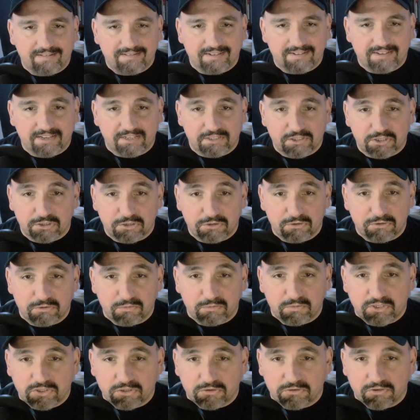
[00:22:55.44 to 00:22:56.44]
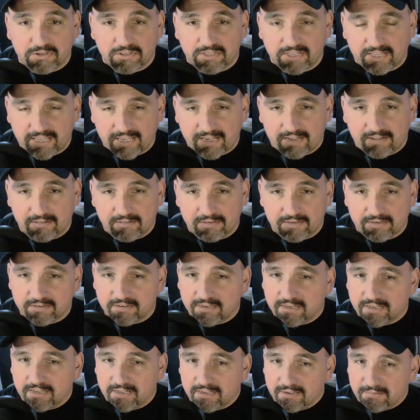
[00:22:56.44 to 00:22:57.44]
because as soon as we saw it on the calendar,
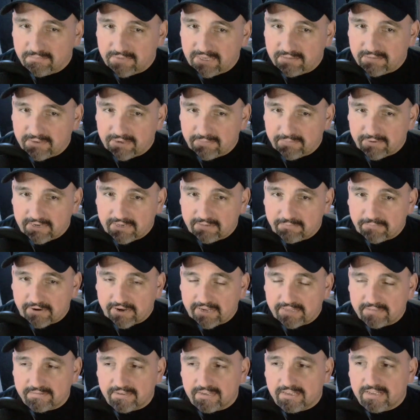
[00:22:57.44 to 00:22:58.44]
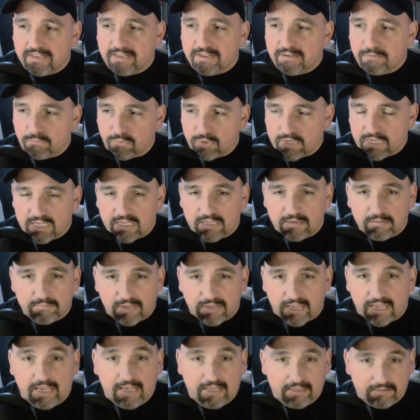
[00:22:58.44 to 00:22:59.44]
me and my buddy Brett, we
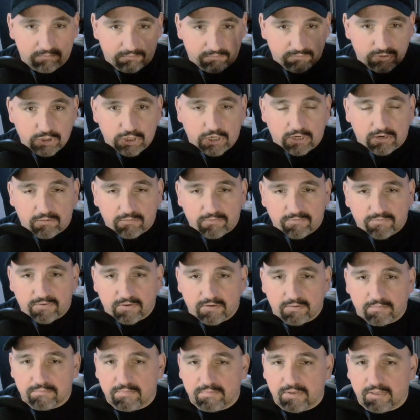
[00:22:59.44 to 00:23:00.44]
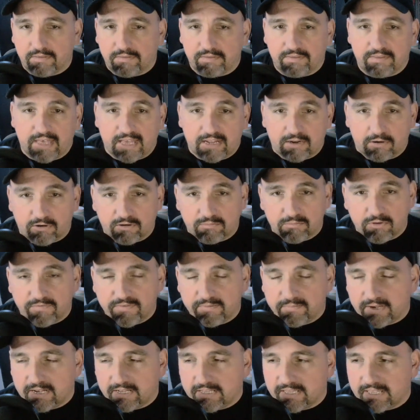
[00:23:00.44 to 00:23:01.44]
and Joe from that horror
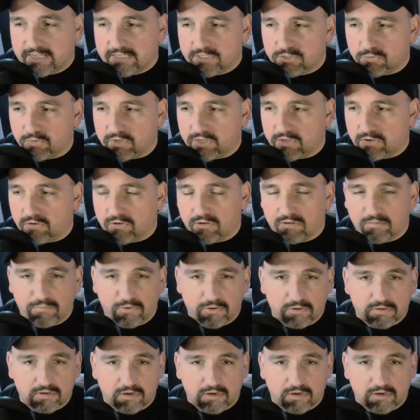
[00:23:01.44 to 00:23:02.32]
movie podcast, we all booked